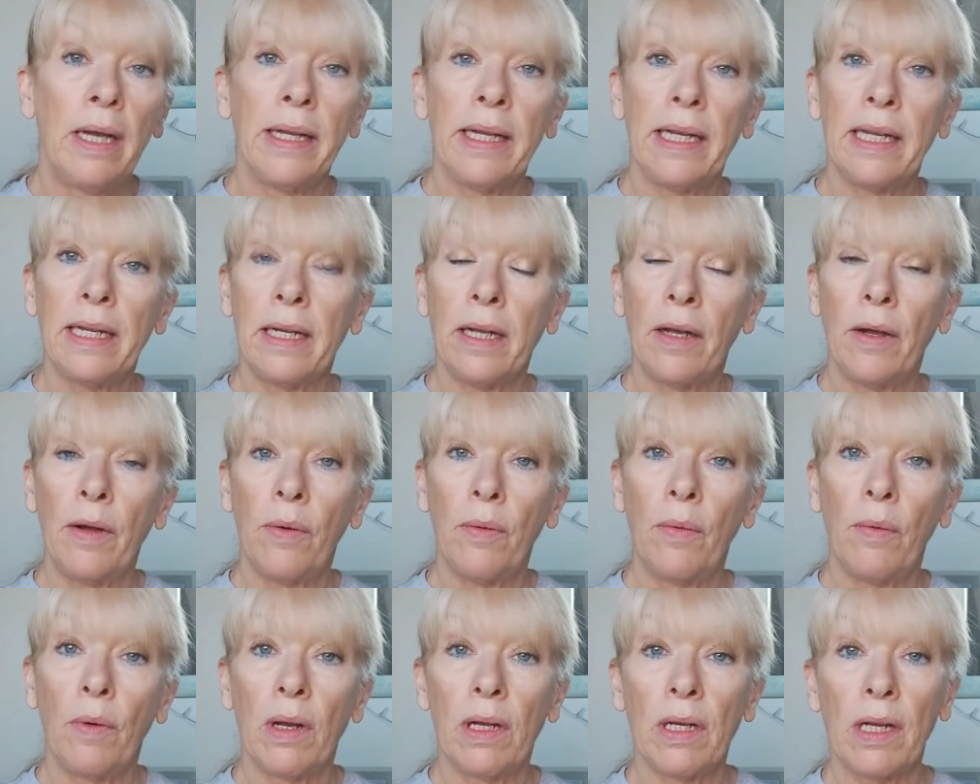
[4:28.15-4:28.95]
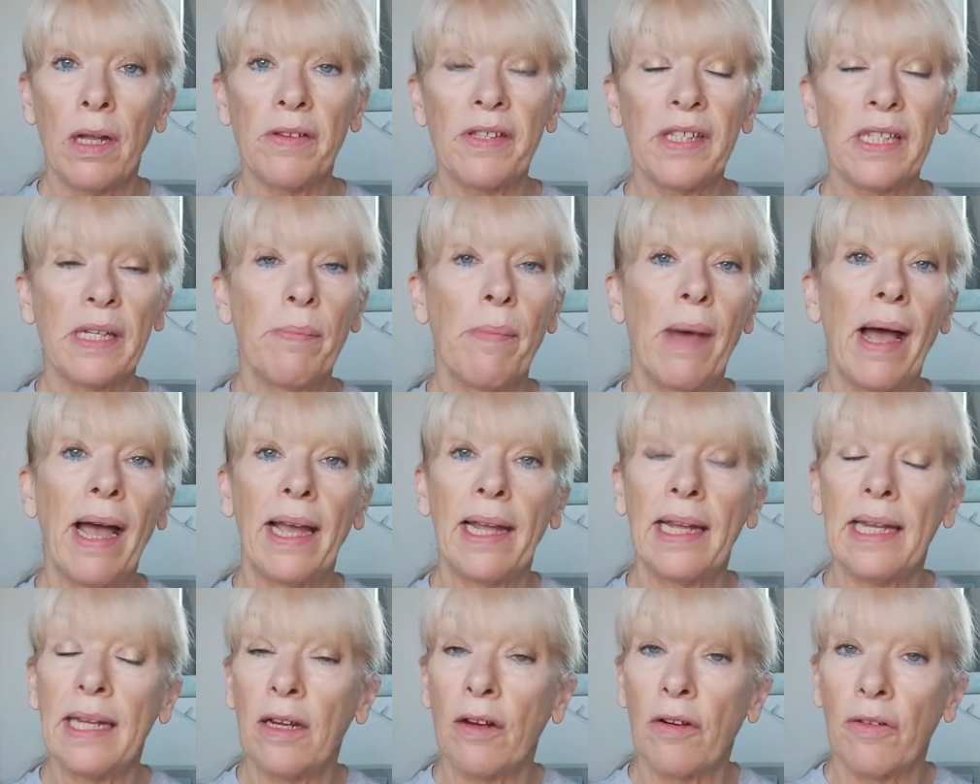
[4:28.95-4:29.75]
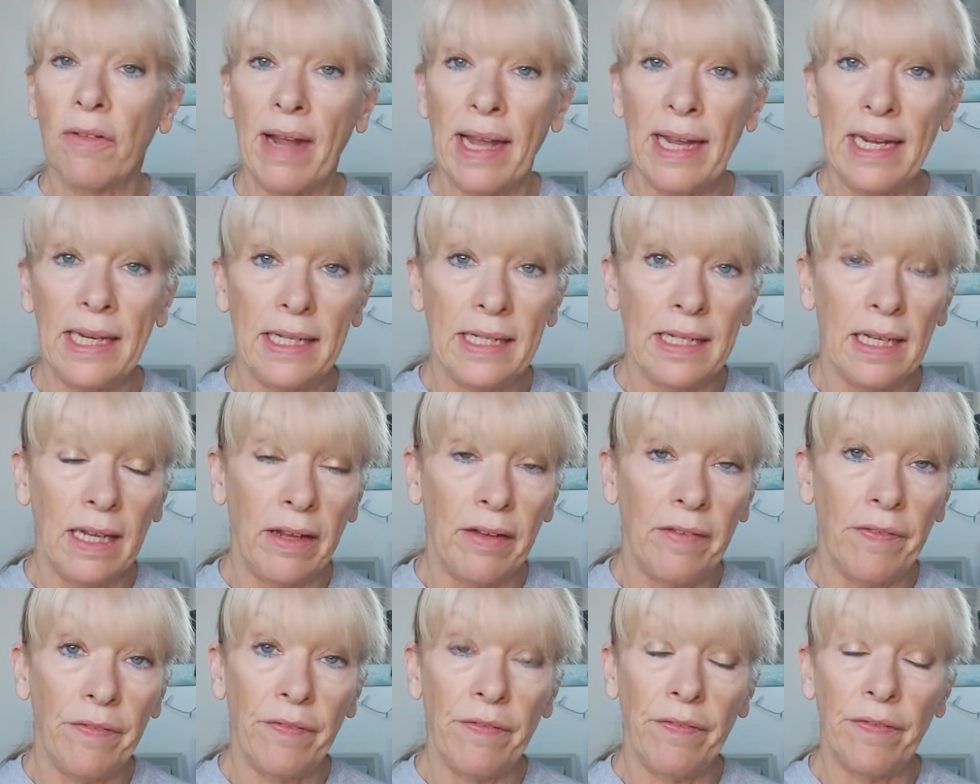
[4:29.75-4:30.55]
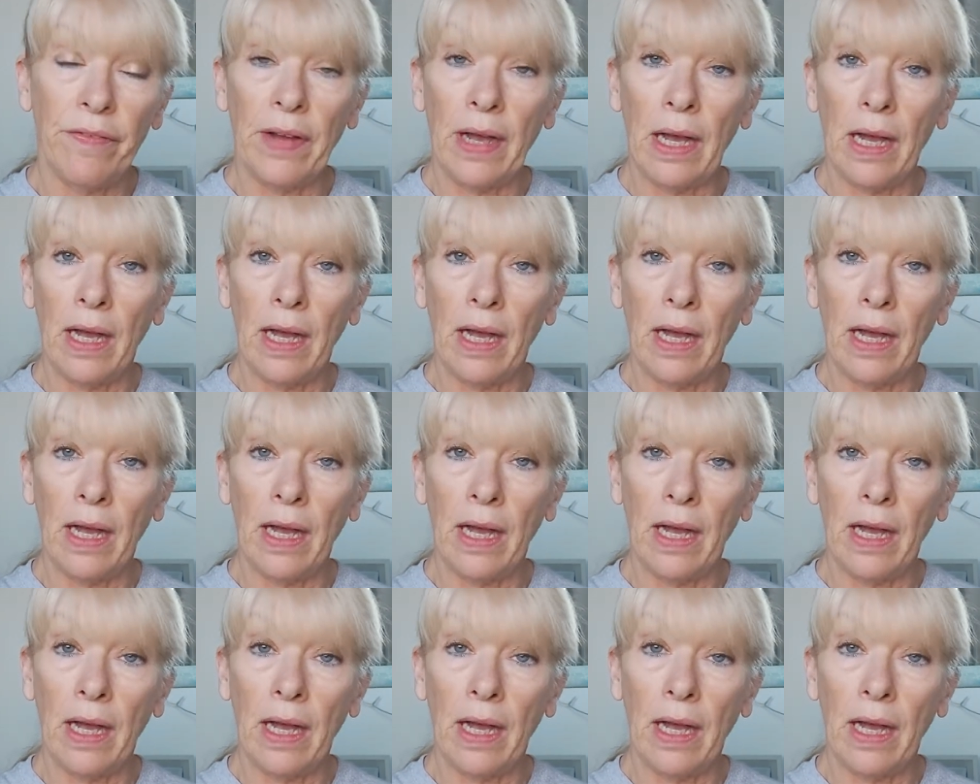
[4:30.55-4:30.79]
Lost my creative